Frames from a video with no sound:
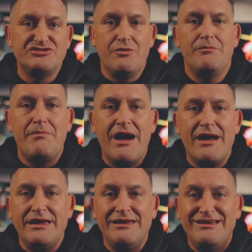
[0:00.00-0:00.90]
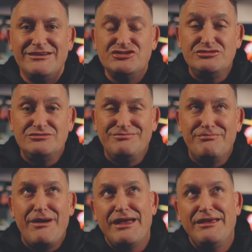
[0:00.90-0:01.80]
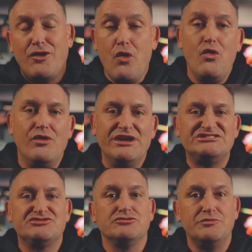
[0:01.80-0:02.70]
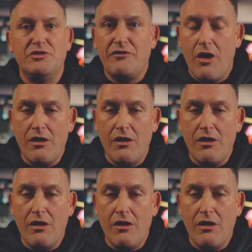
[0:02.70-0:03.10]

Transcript: So my My goal is to remove